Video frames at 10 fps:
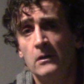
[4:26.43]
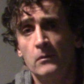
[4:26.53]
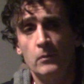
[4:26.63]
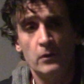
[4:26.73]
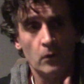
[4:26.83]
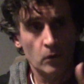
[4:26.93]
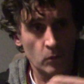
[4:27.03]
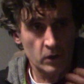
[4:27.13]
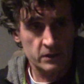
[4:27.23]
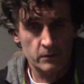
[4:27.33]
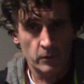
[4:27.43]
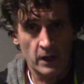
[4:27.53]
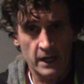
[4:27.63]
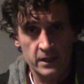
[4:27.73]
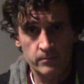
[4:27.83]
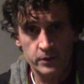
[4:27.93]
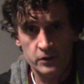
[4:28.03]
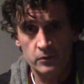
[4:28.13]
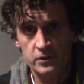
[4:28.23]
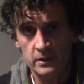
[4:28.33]
with all what I can
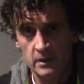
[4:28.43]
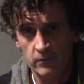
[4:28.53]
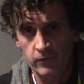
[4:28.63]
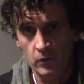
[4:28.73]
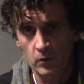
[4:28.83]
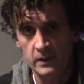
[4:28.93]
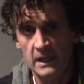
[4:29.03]
produce and come forward,